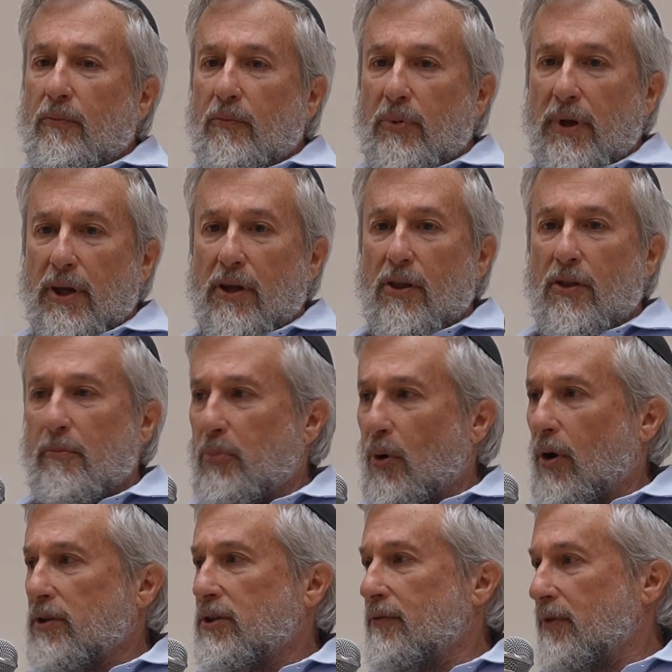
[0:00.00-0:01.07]
be the
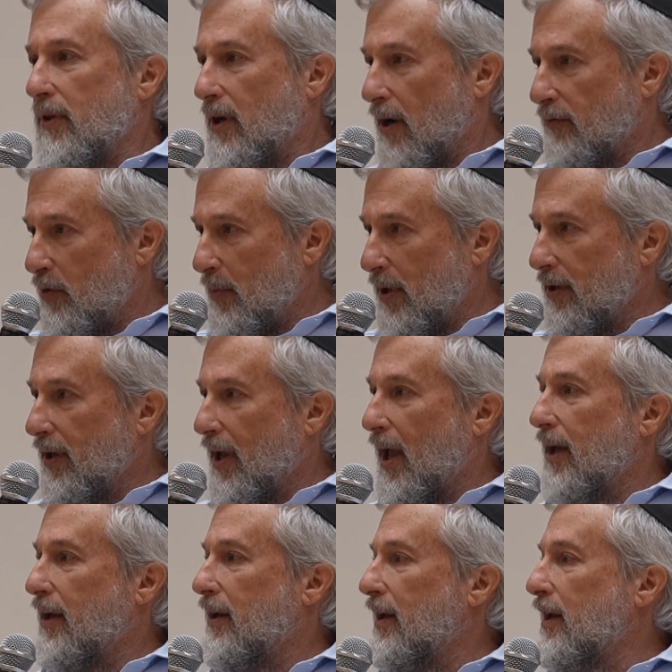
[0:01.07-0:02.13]
boss of the government,
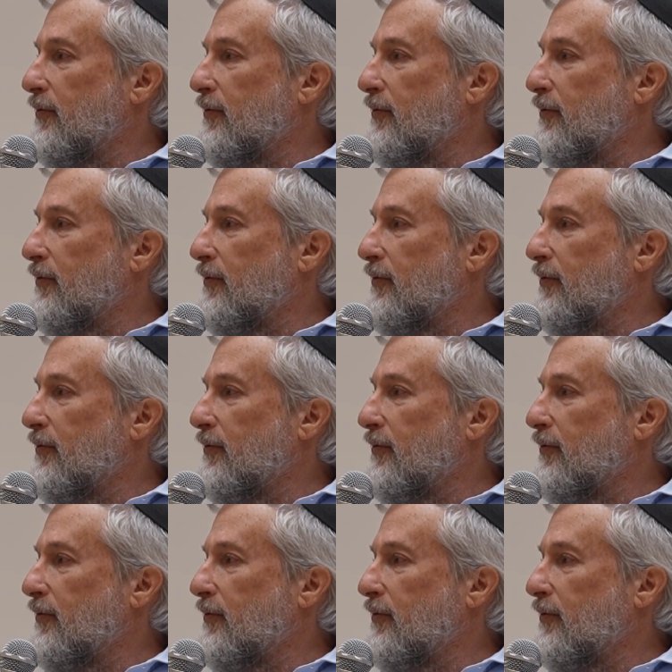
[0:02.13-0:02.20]
and